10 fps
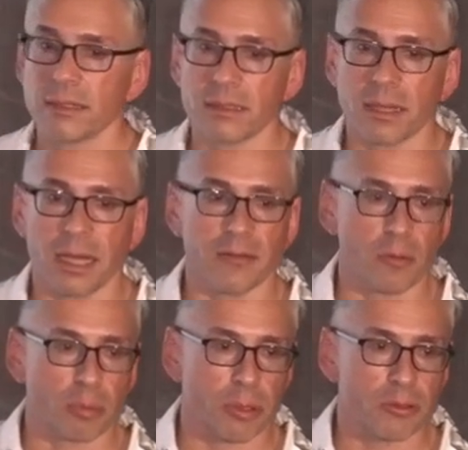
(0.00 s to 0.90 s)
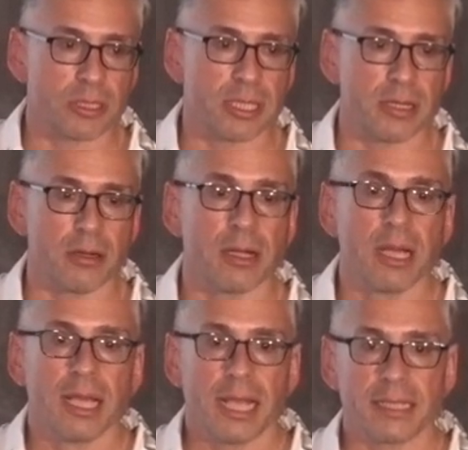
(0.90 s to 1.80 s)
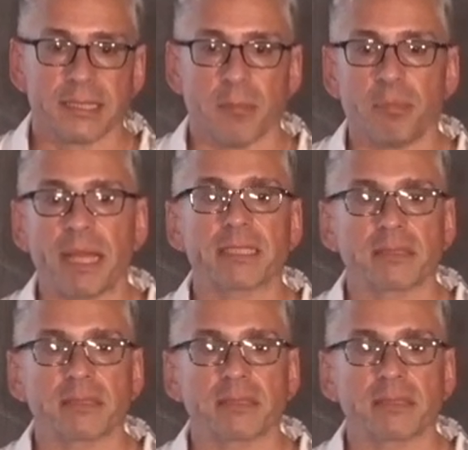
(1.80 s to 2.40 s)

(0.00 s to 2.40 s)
kind of approach here. It's the best